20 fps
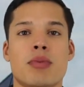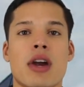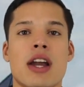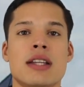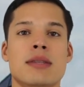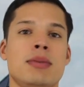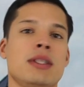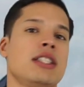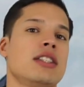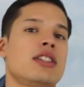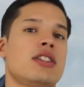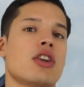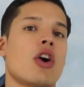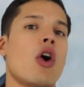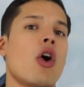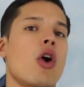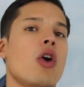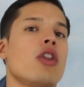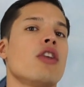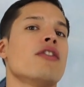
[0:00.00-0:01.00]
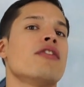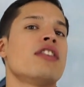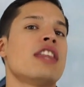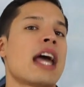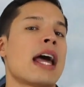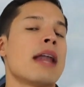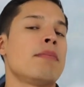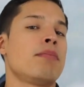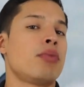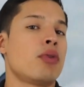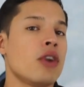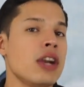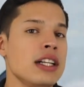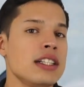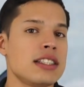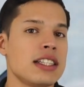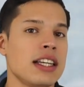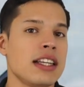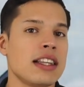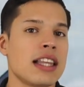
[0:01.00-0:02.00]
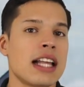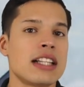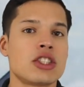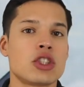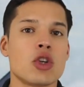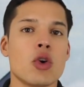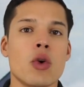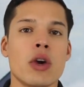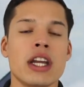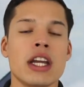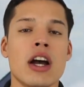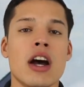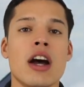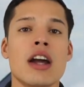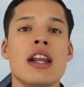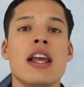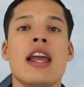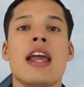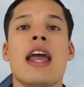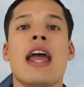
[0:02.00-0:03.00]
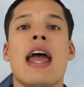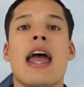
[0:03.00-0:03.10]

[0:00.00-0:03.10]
price because all of that printing that's going on